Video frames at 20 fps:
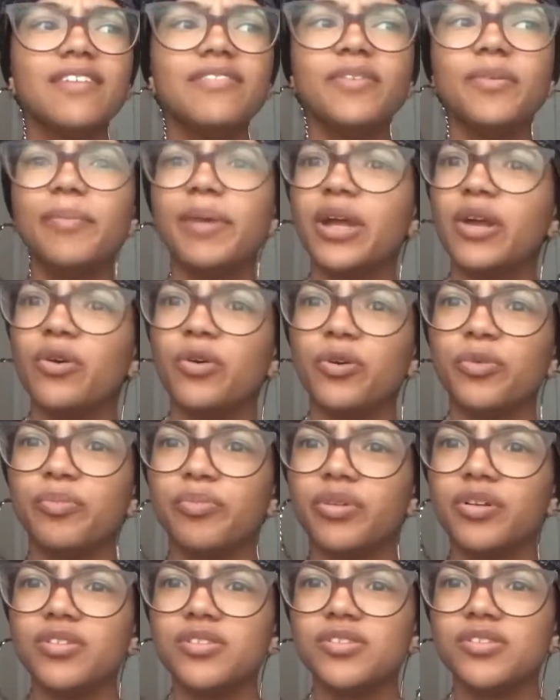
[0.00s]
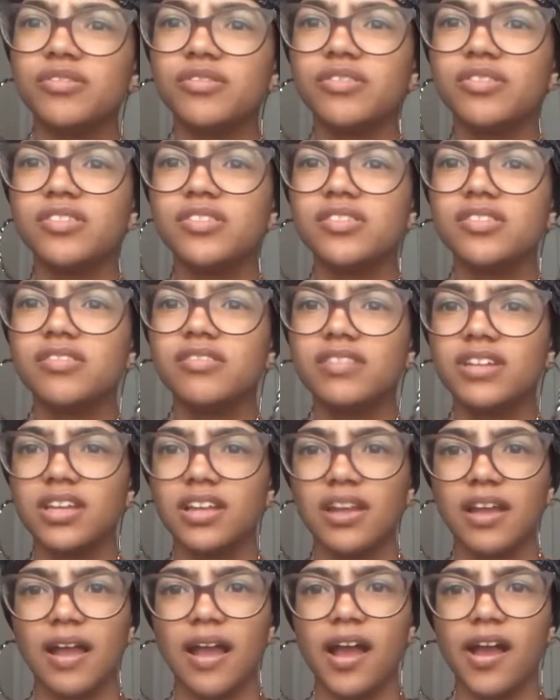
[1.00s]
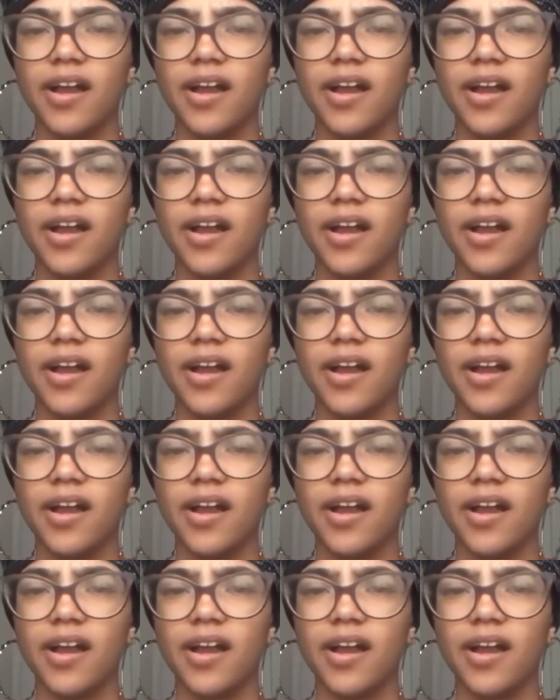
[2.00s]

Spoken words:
even my own personal history,